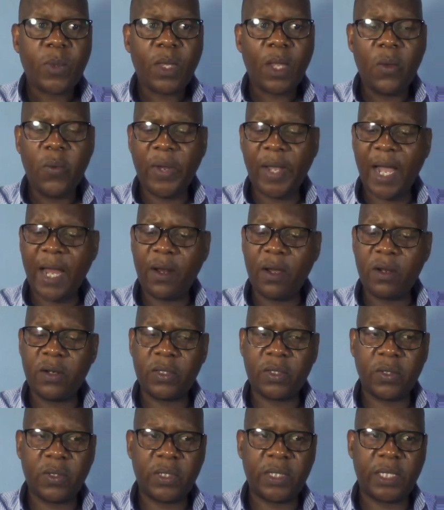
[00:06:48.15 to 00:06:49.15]
We can
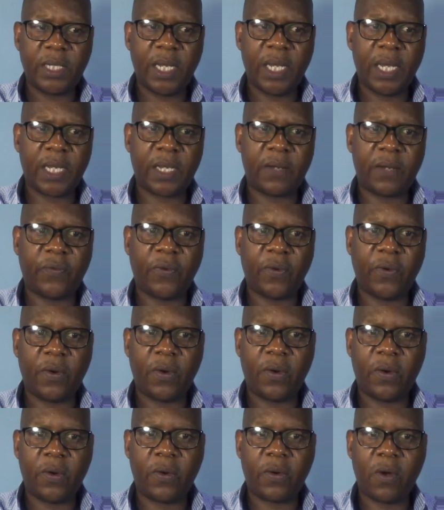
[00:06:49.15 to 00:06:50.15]
also check
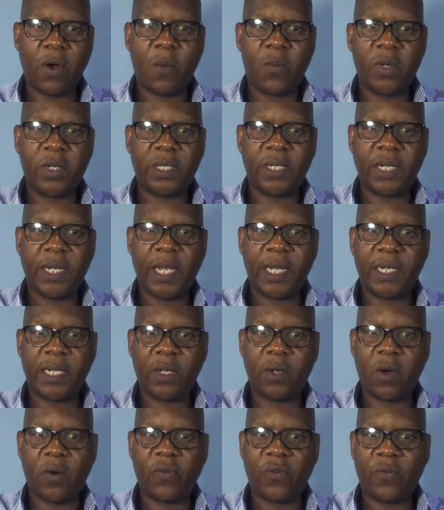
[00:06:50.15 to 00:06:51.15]
for
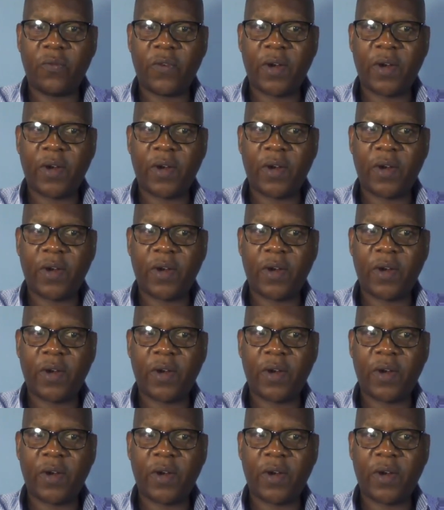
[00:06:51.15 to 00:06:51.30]
homogeneity of